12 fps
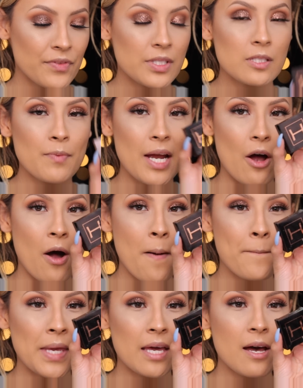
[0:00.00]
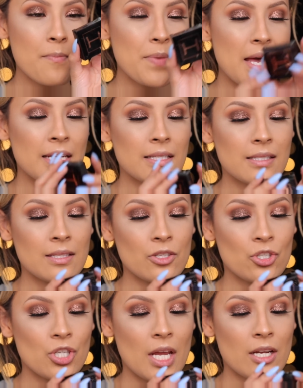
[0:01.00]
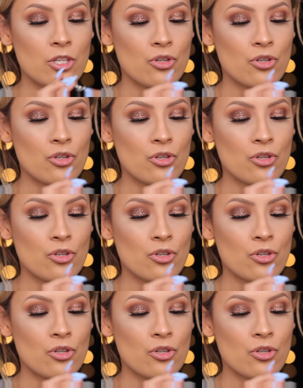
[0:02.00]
This is by Hot Makeup and it's in the shade